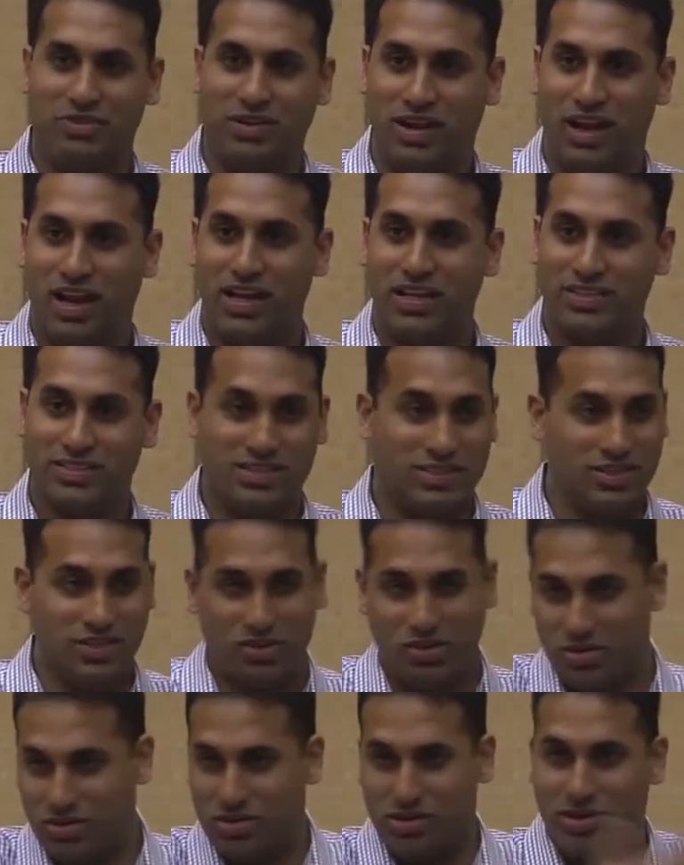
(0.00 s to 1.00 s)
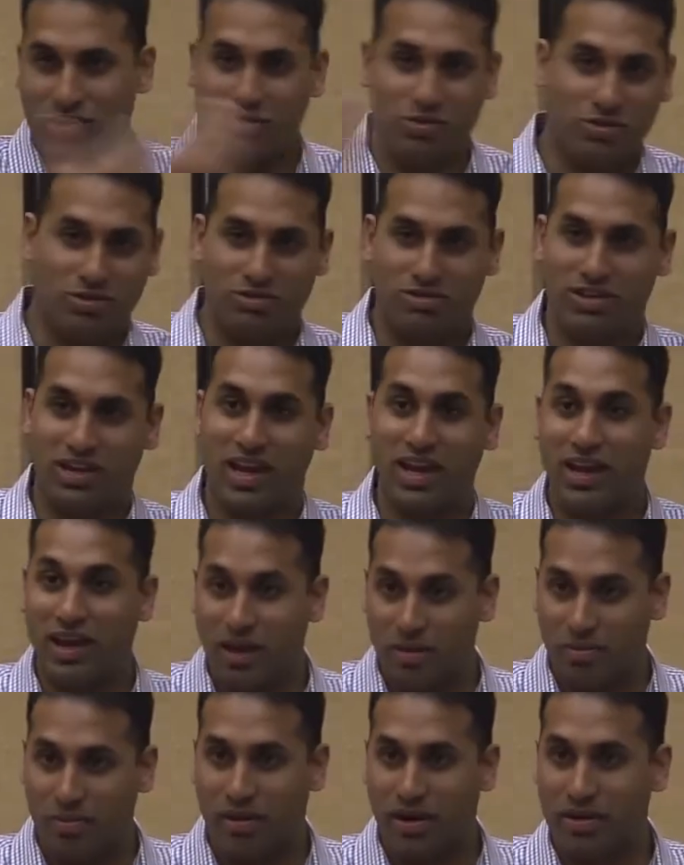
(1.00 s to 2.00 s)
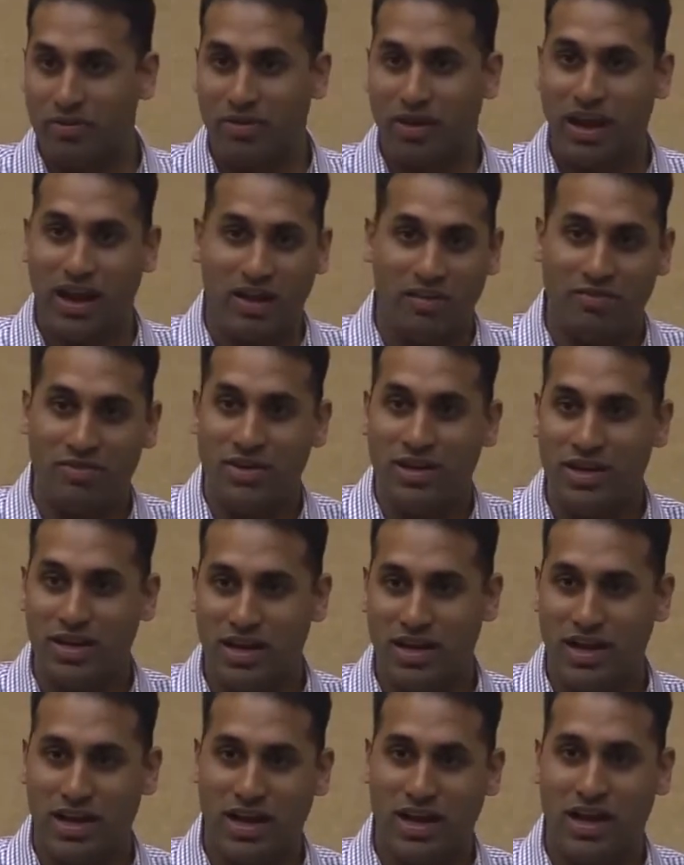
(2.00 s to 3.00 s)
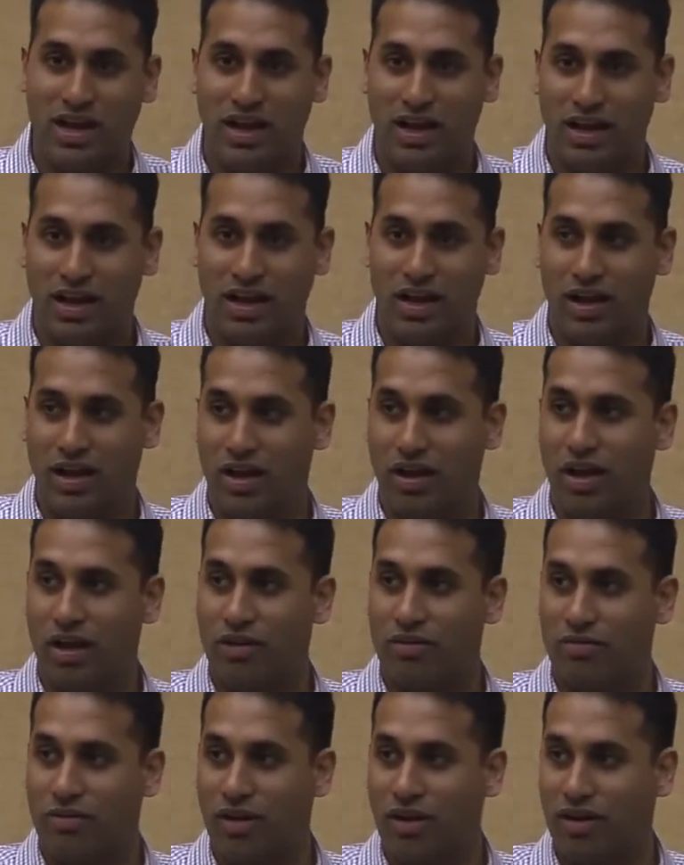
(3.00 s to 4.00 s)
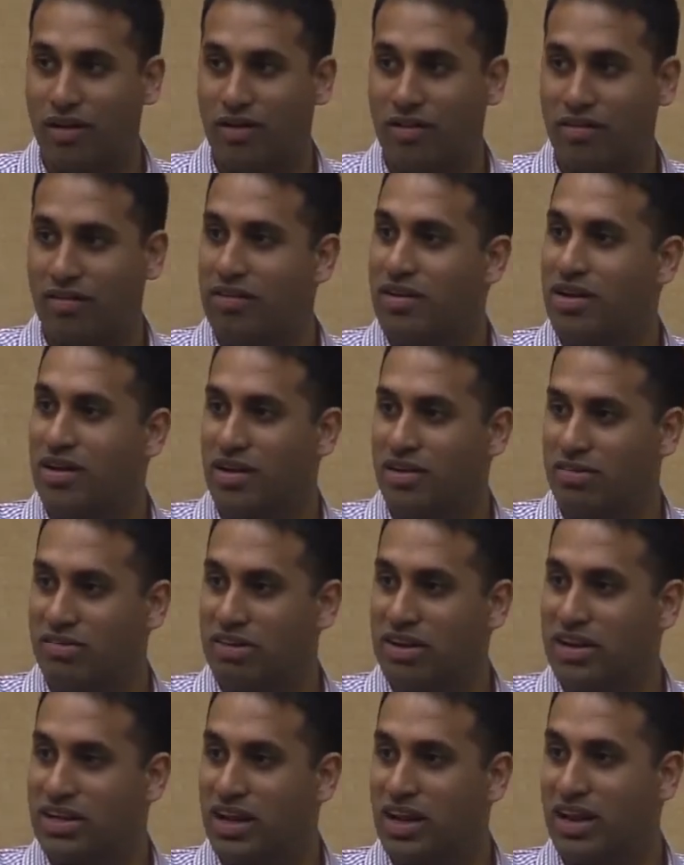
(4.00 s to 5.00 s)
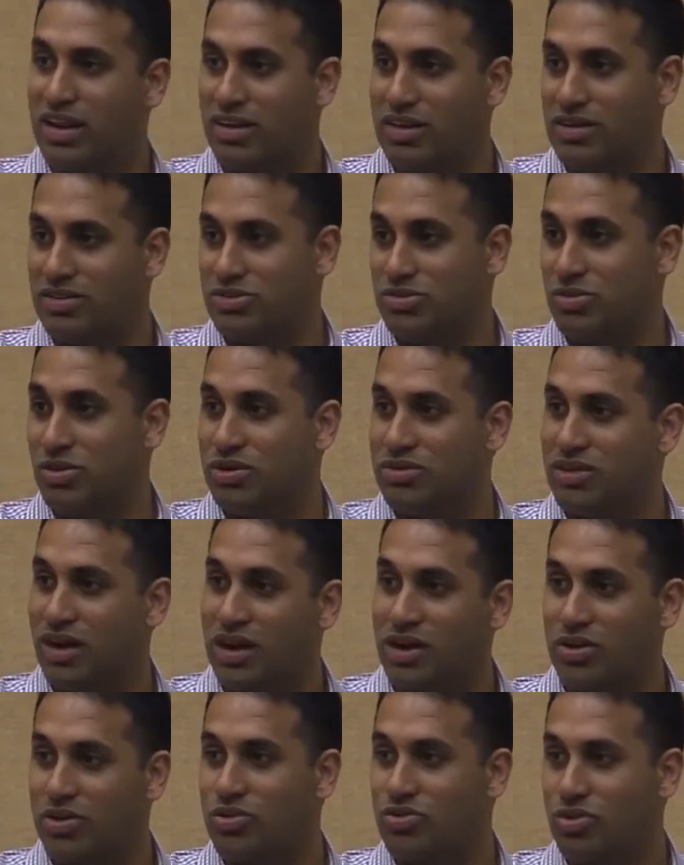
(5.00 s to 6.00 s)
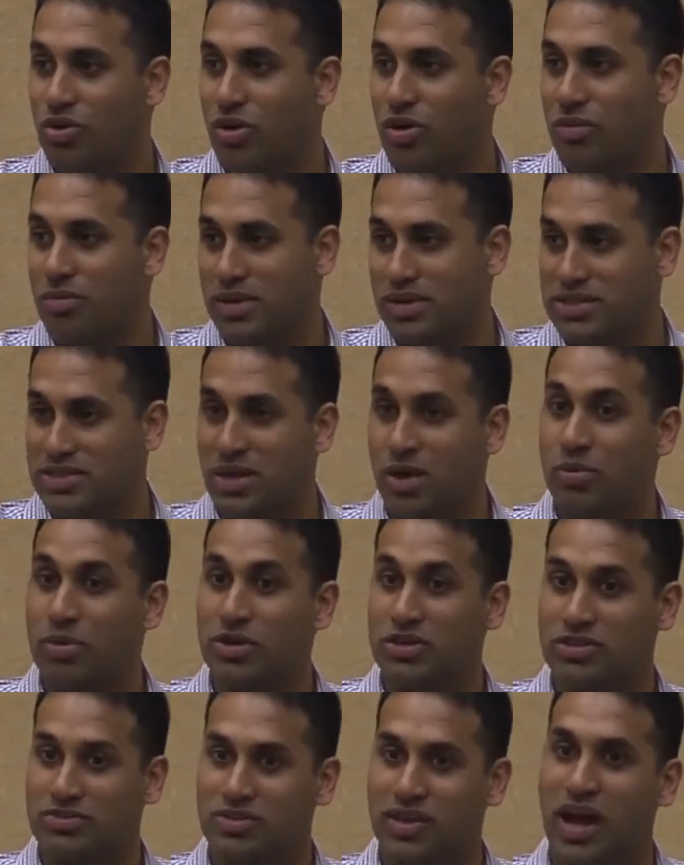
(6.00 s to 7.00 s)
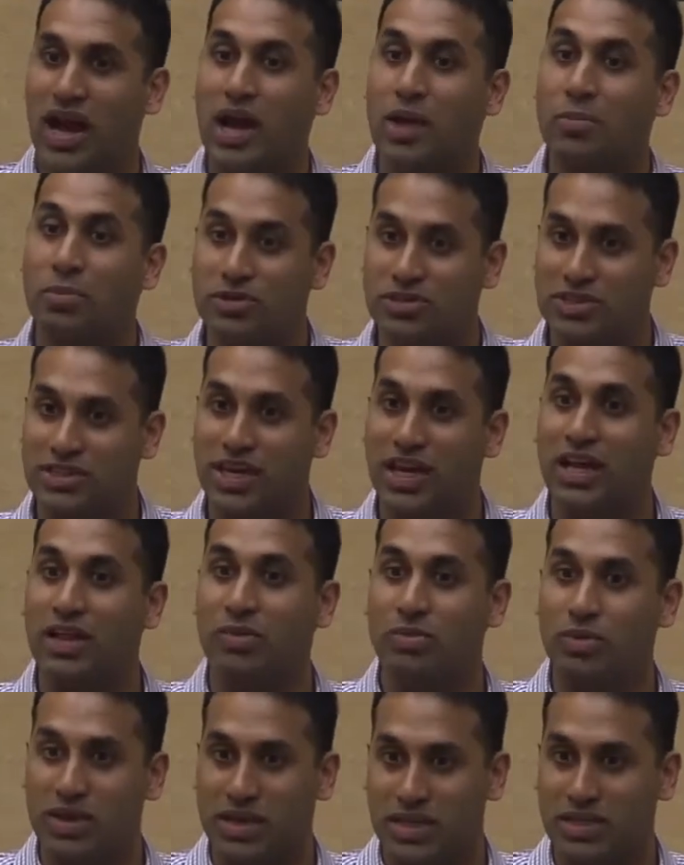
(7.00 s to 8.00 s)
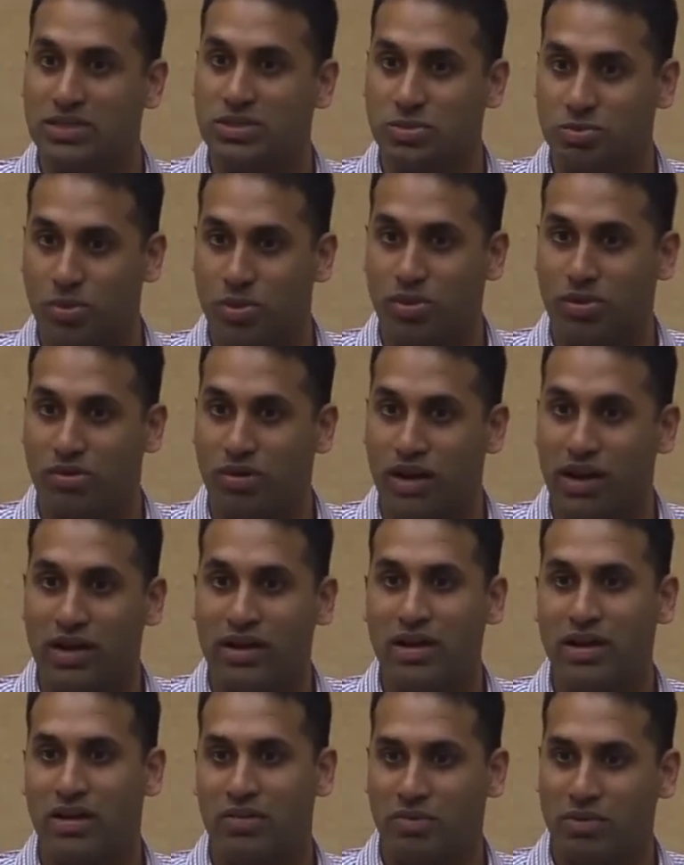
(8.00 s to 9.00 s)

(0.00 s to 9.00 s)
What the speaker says: likes it, you scale up, right? We have a lot of our retailers who are starting to use OMS now because of the hyperscale we can support, right?